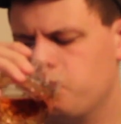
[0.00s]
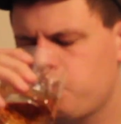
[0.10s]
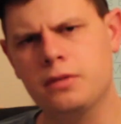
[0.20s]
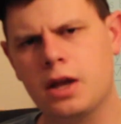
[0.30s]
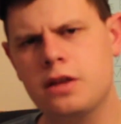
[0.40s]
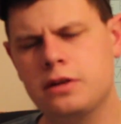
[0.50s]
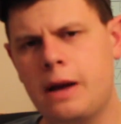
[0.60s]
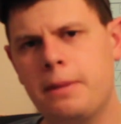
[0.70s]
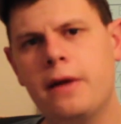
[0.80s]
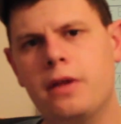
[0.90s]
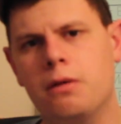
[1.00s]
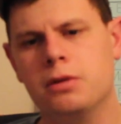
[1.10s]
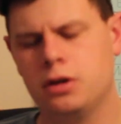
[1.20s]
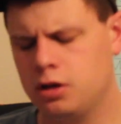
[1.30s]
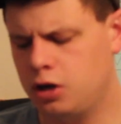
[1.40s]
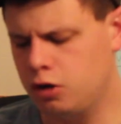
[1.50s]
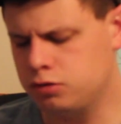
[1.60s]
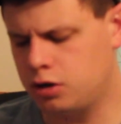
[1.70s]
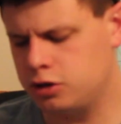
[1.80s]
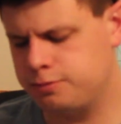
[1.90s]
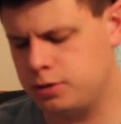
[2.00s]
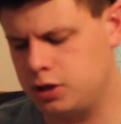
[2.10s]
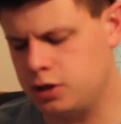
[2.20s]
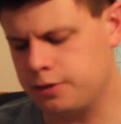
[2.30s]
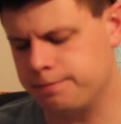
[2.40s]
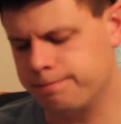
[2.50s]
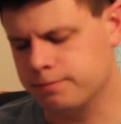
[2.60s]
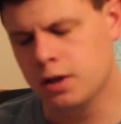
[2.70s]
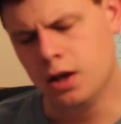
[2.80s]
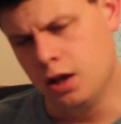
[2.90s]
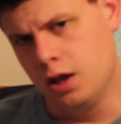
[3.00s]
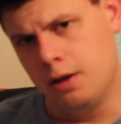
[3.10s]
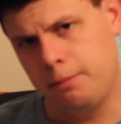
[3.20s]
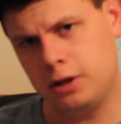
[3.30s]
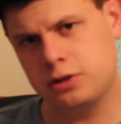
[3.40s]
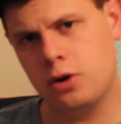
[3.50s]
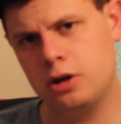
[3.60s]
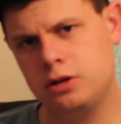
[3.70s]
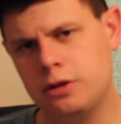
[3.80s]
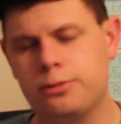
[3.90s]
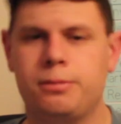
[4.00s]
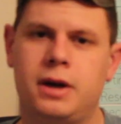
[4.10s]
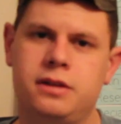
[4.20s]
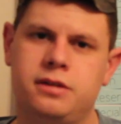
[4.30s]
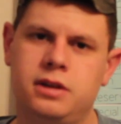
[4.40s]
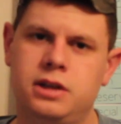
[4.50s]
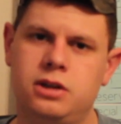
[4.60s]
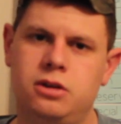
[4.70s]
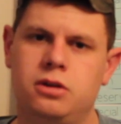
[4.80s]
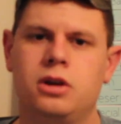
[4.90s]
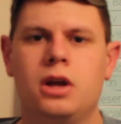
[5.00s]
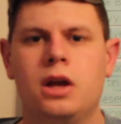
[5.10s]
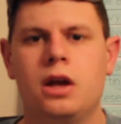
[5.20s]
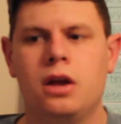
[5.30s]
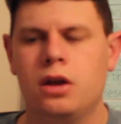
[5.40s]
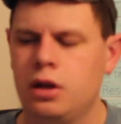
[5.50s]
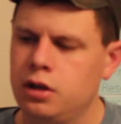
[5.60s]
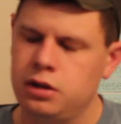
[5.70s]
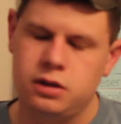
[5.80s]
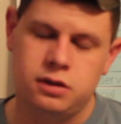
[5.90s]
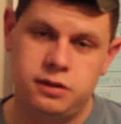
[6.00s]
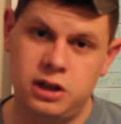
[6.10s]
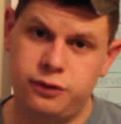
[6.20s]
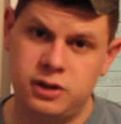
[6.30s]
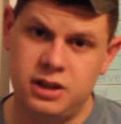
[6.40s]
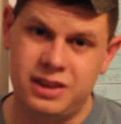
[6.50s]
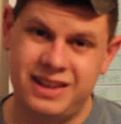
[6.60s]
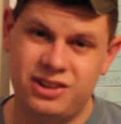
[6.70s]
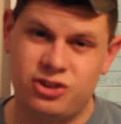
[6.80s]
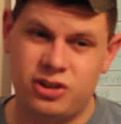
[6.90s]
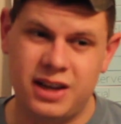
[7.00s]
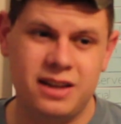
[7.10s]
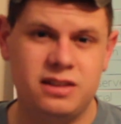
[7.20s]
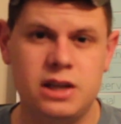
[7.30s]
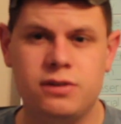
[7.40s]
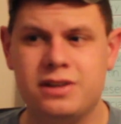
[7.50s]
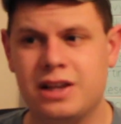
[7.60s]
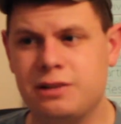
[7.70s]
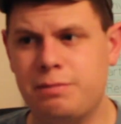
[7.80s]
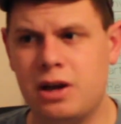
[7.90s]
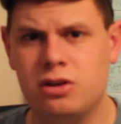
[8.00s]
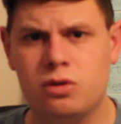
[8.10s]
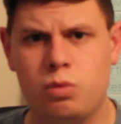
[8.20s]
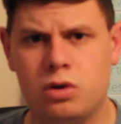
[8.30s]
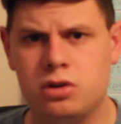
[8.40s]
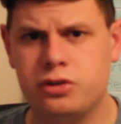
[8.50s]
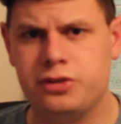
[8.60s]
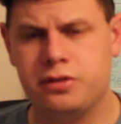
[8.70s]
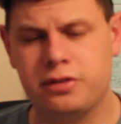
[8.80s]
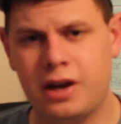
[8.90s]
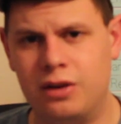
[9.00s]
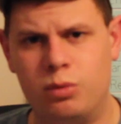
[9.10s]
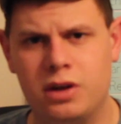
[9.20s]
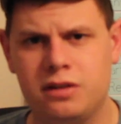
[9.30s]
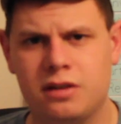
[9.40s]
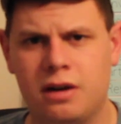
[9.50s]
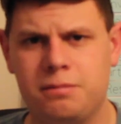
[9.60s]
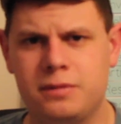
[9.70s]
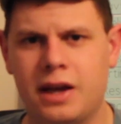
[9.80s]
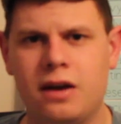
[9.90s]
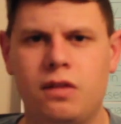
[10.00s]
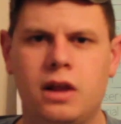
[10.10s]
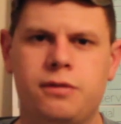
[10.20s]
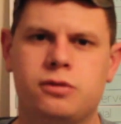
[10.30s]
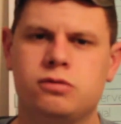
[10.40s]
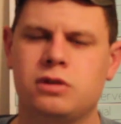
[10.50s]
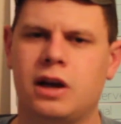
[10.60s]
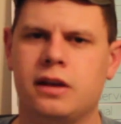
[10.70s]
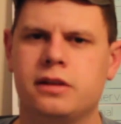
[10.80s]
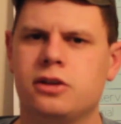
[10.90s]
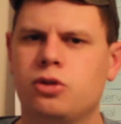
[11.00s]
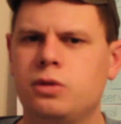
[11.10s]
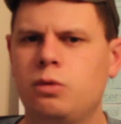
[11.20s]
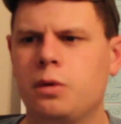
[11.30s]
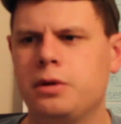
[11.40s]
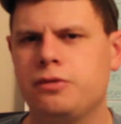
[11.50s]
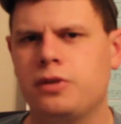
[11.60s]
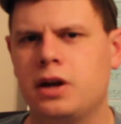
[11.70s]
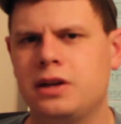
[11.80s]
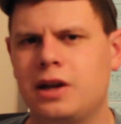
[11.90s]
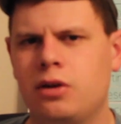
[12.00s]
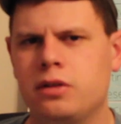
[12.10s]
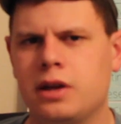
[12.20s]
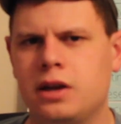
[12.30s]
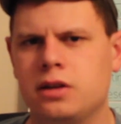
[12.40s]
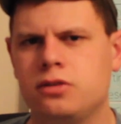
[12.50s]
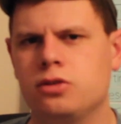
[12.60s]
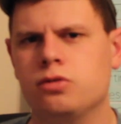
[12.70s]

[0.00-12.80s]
It's not bad though. Overall, it's pretty good. But let's go ahead and dump some ice in here. See if anything has changed. See if it gets better, worse, sideways, up, down, left, or right. There's only one way to find out, and that is to